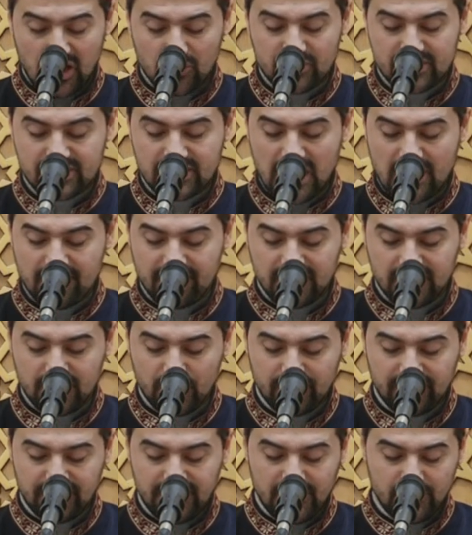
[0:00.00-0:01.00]
our
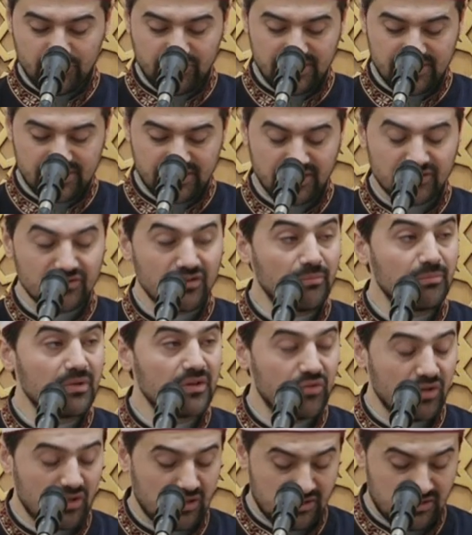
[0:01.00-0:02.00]
servitude duties in
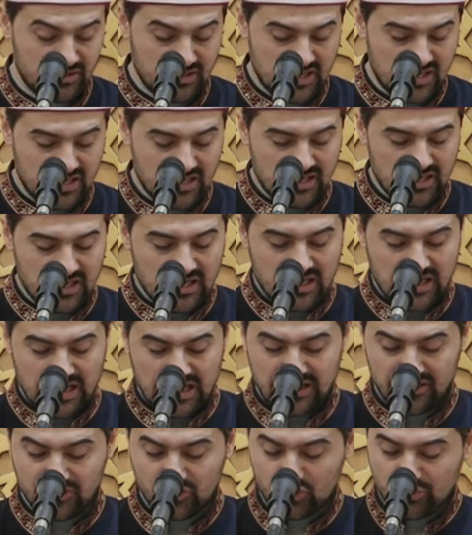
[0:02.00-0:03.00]
Ramadan
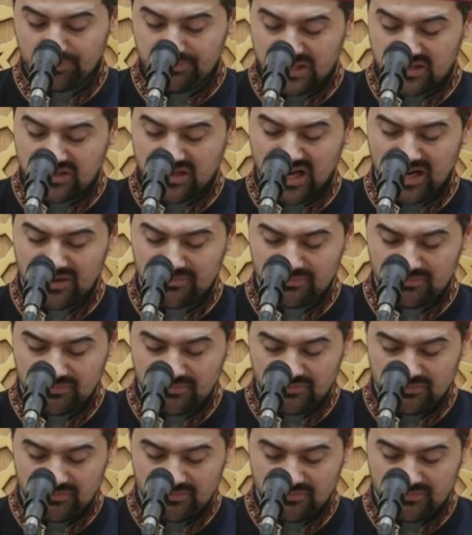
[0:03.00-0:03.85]
and to become